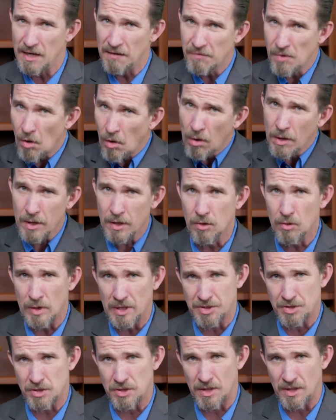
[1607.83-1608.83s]
If you are a
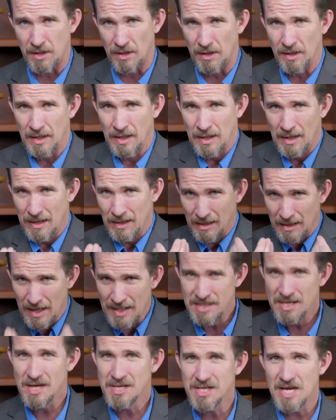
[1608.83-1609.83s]
Christian,
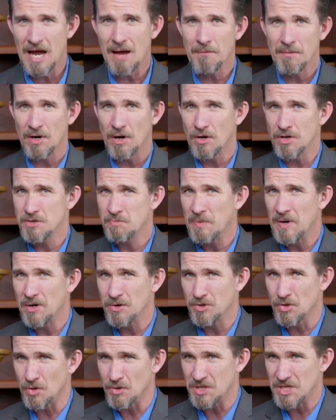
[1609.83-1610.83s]
let's examine our
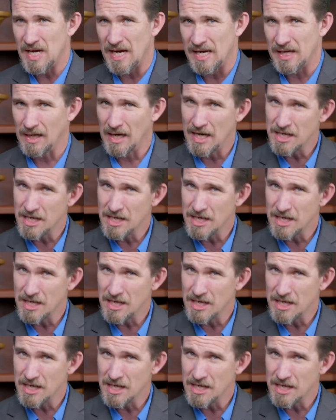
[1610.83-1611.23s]
spiritual state.